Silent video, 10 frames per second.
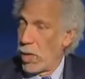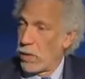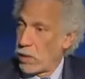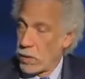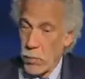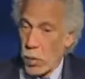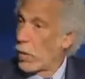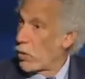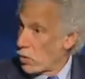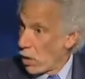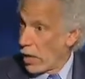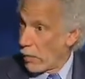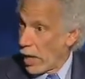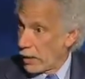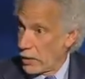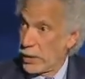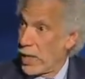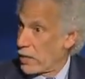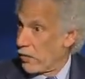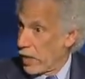and that the more we use our antibiotics, the
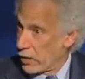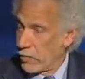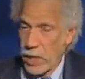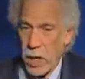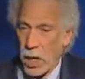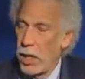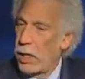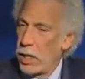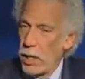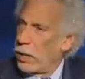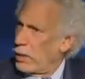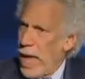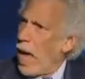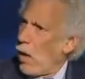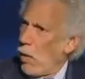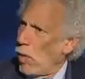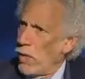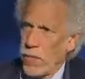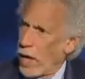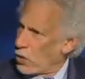less effective they are. Now,
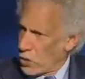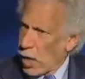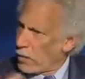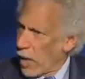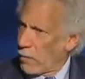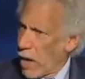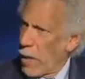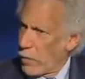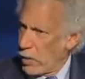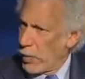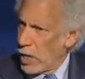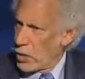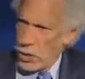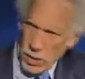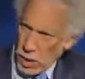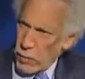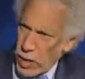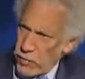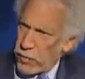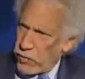if I start that rap with a patient because I'm
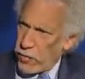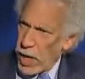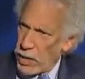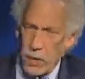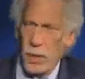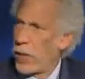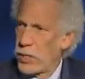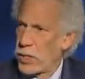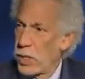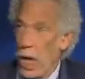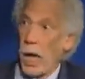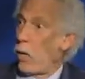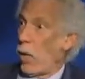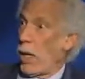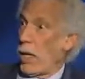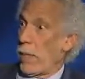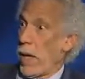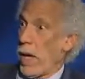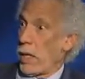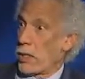ready for a fight, the patient says, I don't want
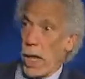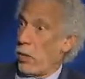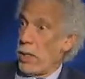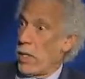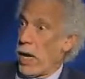antibiotics. I don't need